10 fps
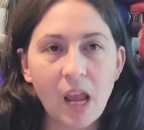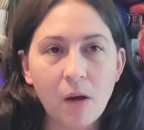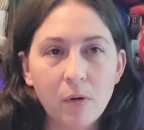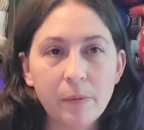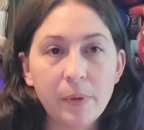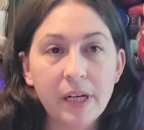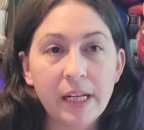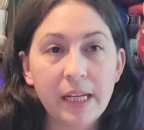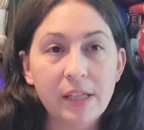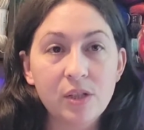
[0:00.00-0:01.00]
I'm going to put
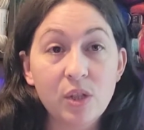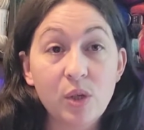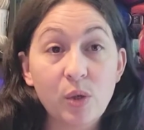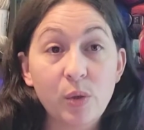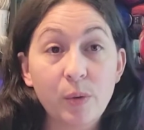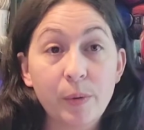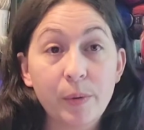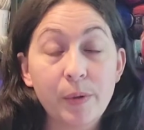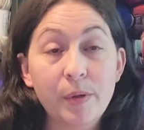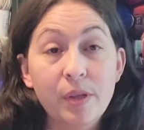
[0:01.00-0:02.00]
it into
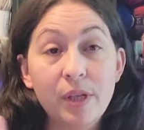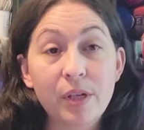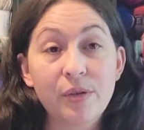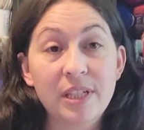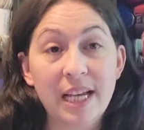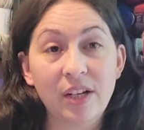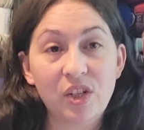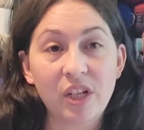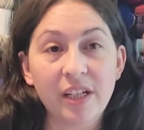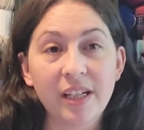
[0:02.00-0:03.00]
the news
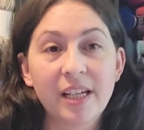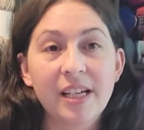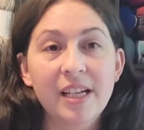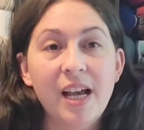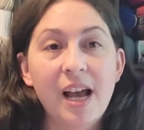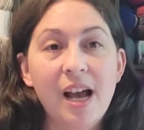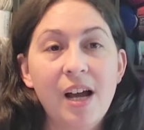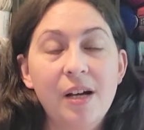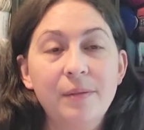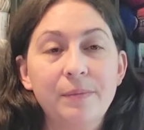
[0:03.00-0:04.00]
section.
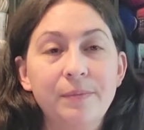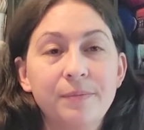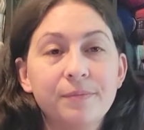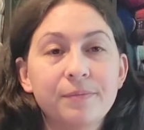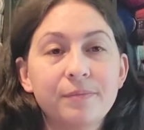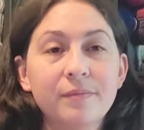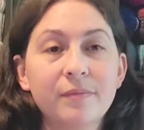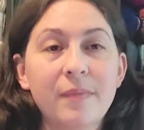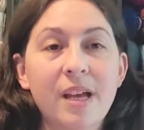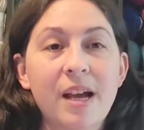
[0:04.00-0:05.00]
I'm
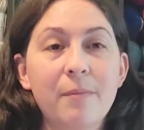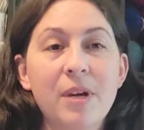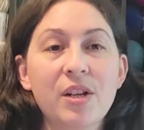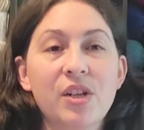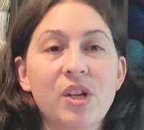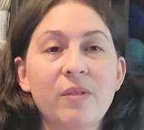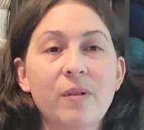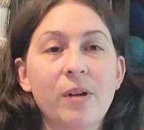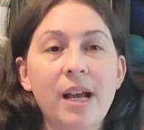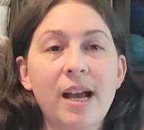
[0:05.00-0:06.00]
not sure if
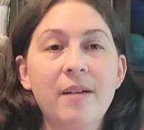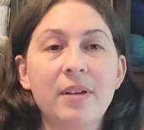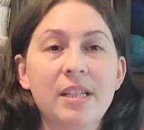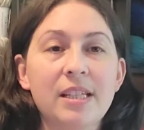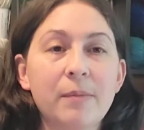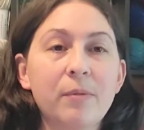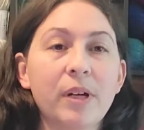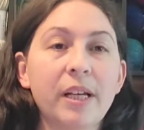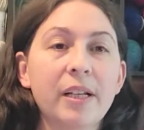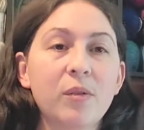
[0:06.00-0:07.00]
I'm going to have it
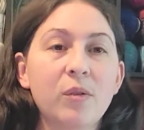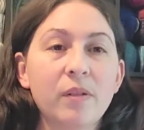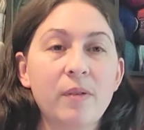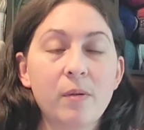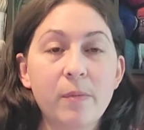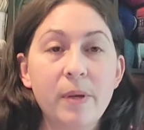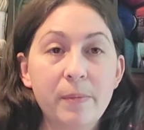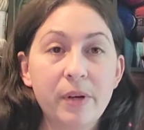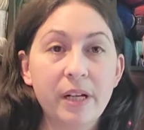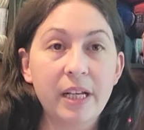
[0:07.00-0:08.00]
separate or if I'm going to be
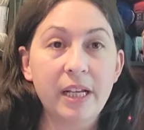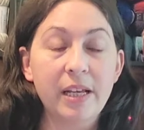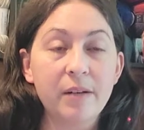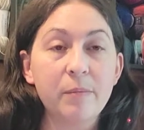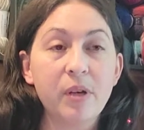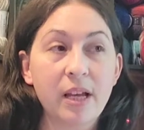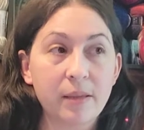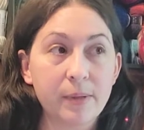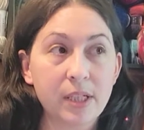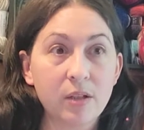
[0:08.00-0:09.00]
putting it in, but at
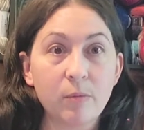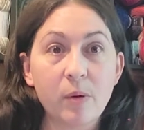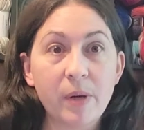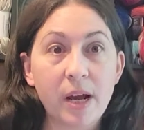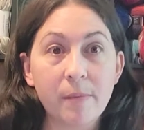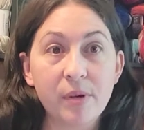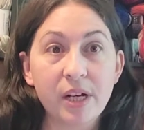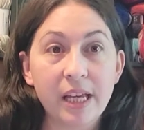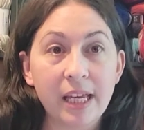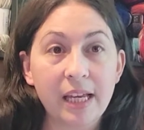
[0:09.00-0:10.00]
the particular moment I'm
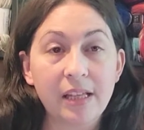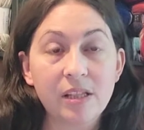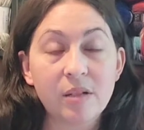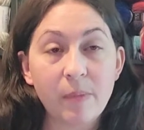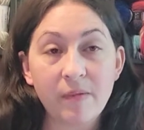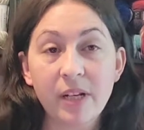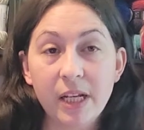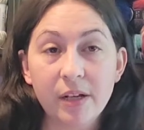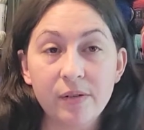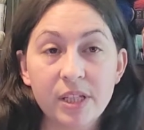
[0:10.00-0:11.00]
putting it into my
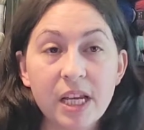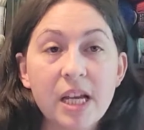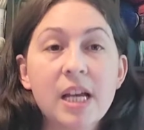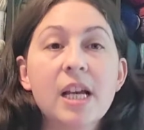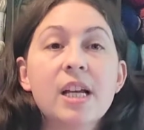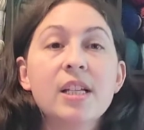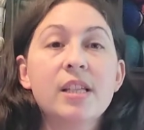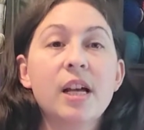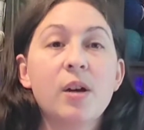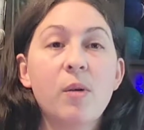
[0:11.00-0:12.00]
videos.
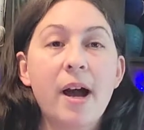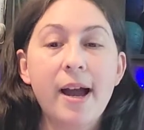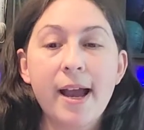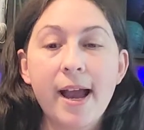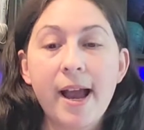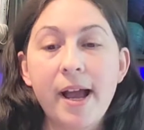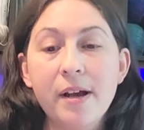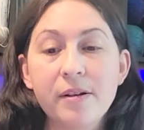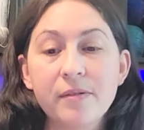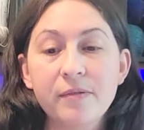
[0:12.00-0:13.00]
So I
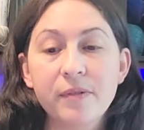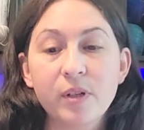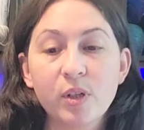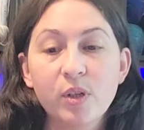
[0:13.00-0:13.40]
have